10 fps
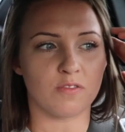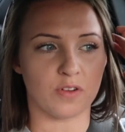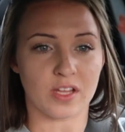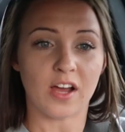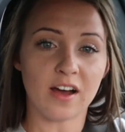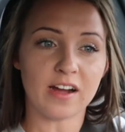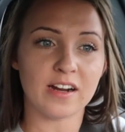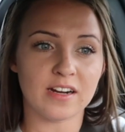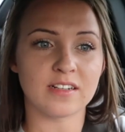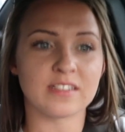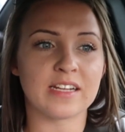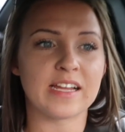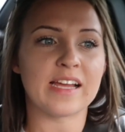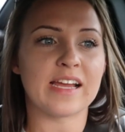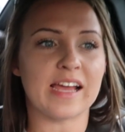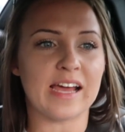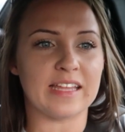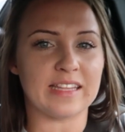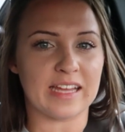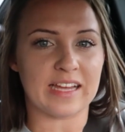for the car,
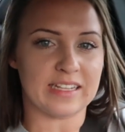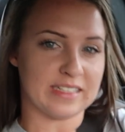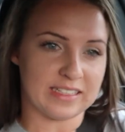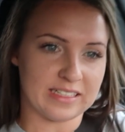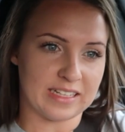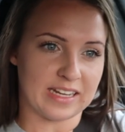and then